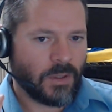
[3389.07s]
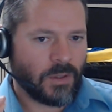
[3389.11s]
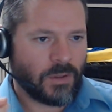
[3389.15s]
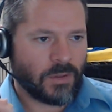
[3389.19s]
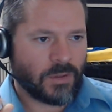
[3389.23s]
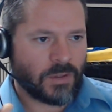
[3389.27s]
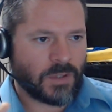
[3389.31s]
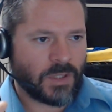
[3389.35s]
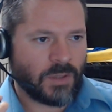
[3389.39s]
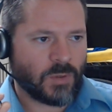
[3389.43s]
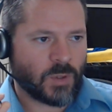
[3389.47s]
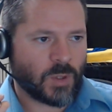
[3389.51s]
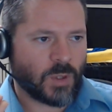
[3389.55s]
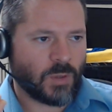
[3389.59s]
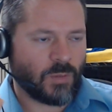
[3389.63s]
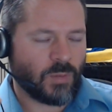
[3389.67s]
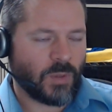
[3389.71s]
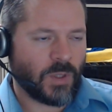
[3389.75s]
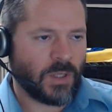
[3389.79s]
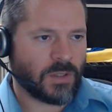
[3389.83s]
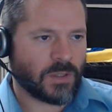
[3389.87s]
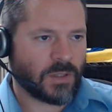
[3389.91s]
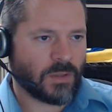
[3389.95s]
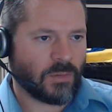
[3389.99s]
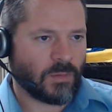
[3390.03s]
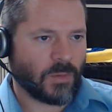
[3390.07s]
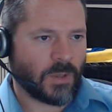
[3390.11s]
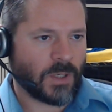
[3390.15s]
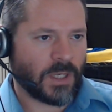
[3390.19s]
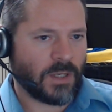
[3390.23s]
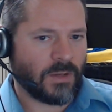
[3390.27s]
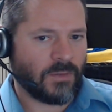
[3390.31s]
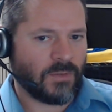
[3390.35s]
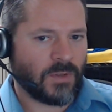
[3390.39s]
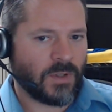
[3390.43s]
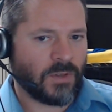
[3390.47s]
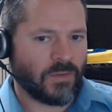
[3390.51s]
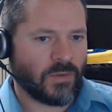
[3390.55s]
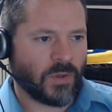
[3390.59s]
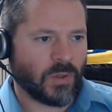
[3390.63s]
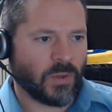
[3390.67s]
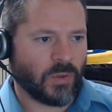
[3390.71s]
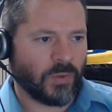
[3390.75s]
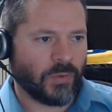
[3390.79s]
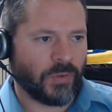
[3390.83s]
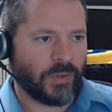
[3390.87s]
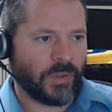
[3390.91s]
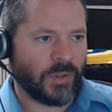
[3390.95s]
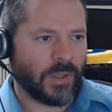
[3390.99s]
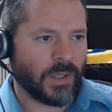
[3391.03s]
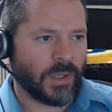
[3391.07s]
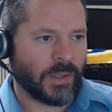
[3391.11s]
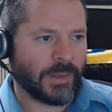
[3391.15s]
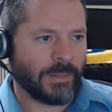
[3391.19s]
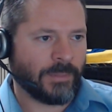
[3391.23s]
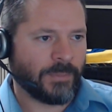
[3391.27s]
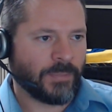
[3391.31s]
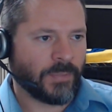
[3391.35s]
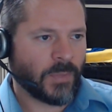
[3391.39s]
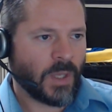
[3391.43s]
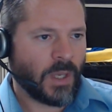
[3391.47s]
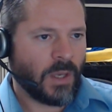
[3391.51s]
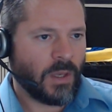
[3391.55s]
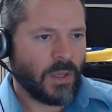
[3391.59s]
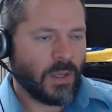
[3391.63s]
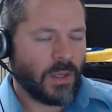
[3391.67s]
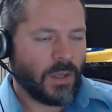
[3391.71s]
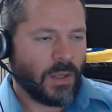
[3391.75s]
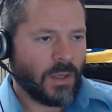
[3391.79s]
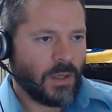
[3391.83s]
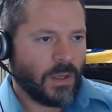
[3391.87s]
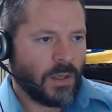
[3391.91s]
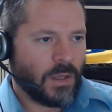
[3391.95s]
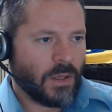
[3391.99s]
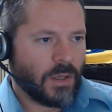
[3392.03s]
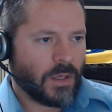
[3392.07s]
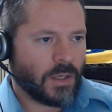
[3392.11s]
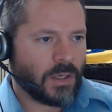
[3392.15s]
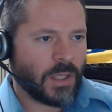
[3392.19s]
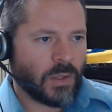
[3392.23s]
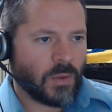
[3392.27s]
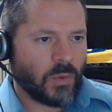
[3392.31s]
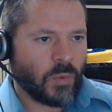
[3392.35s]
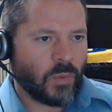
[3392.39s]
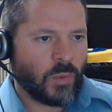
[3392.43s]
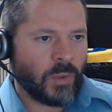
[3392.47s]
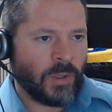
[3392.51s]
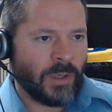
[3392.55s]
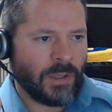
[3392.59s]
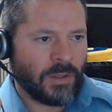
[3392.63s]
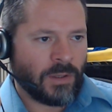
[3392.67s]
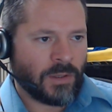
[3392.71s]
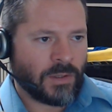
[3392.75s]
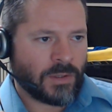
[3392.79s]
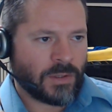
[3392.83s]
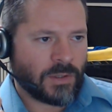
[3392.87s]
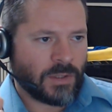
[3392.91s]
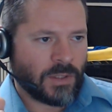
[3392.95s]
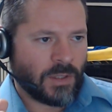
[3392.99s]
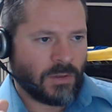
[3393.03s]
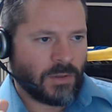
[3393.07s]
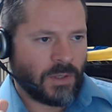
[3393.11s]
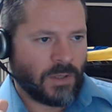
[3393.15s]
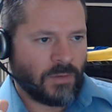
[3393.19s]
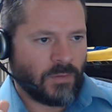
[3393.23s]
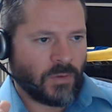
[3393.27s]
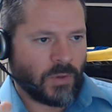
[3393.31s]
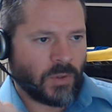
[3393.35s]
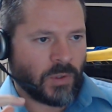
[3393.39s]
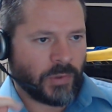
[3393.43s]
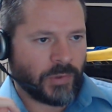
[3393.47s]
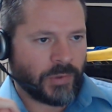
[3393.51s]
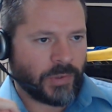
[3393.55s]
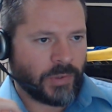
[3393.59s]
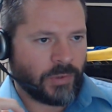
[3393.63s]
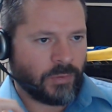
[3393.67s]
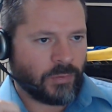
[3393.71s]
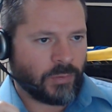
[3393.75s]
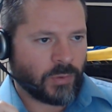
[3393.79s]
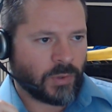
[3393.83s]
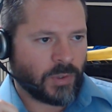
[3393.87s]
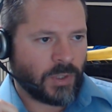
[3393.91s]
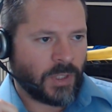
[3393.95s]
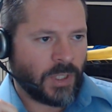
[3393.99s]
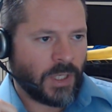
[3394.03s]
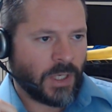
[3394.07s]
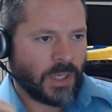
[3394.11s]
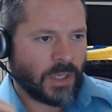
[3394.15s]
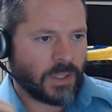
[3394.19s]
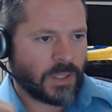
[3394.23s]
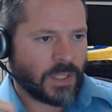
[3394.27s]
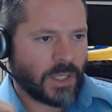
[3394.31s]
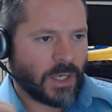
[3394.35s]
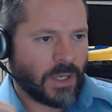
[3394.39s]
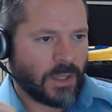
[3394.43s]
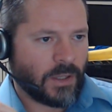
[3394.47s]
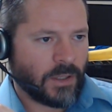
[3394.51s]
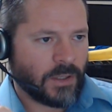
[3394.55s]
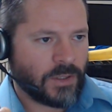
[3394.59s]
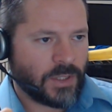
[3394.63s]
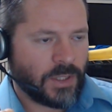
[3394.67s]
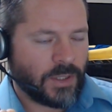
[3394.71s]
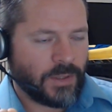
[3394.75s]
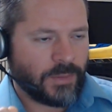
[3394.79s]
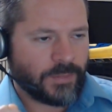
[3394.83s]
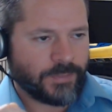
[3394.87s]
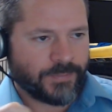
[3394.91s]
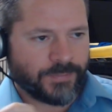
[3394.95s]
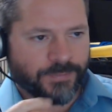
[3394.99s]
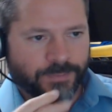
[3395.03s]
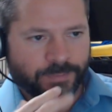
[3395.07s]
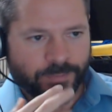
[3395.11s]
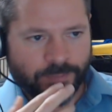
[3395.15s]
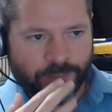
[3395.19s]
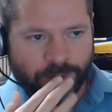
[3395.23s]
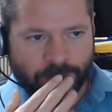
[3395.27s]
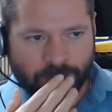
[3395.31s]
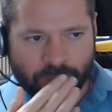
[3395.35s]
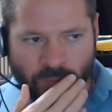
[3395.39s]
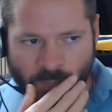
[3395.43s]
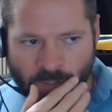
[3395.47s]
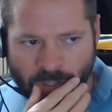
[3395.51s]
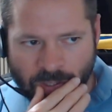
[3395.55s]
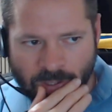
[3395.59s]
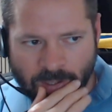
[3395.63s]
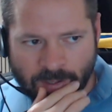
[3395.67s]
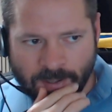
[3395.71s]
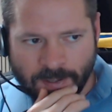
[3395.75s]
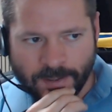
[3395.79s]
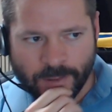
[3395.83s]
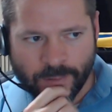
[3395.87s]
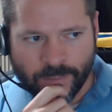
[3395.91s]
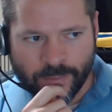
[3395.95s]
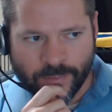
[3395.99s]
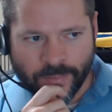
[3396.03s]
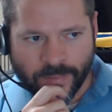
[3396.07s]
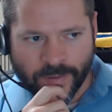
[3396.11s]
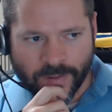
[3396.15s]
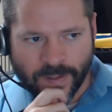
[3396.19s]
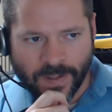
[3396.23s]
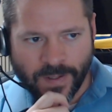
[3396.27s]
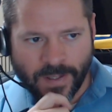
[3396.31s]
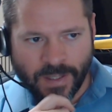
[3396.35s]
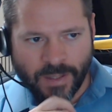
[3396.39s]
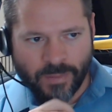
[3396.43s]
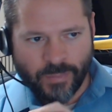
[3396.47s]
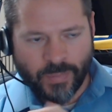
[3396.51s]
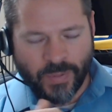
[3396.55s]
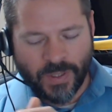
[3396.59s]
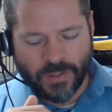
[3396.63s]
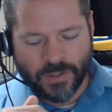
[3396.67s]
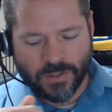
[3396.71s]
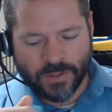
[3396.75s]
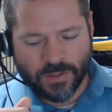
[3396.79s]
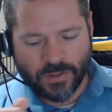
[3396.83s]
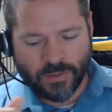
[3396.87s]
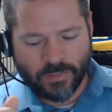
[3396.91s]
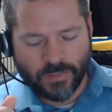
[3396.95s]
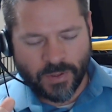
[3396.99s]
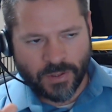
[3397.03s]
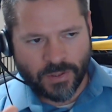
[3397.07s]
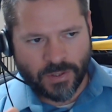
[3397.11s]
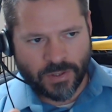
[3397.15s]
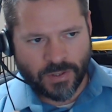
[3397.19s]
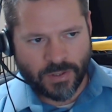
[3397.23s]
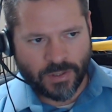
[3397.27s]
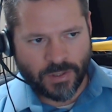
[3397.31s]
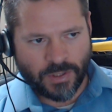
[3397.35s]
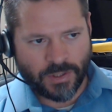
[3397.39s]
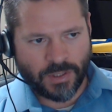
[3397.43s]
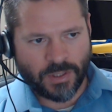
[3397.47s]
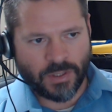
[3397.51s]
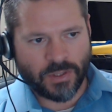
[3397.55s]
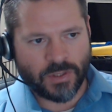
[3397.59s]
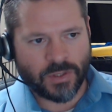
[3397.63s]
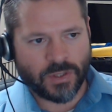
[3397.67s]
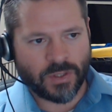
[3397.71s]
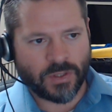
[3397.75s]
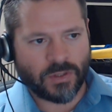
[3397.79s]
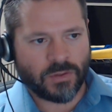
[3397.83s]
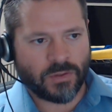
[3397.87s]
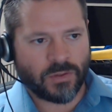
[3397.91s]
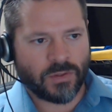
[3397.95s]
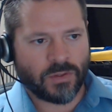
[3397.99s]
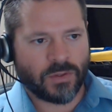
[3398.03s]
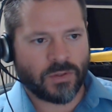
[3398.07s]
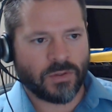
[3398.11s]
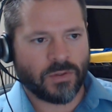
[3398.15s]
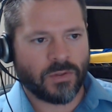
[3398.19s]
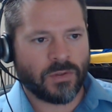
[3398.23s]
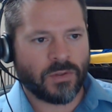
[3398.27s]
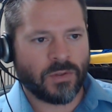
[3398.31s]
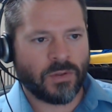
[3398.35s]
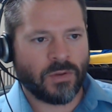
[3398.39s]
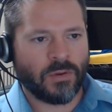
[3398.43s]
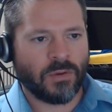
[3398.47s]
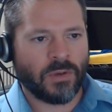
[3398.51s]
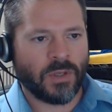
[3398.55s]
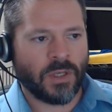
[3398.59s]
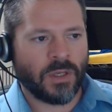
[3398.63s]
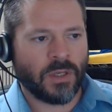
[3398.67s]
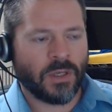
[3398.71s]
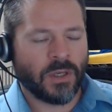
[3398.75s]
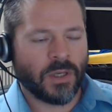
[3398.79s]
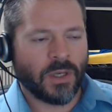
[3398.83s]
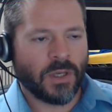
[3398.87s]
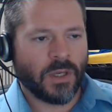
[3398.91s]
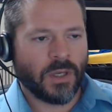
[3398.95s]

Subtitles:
Seems to be some kind of difficulty there. Another weakness, another difficulty for deontology. Kant pays so much attention to duty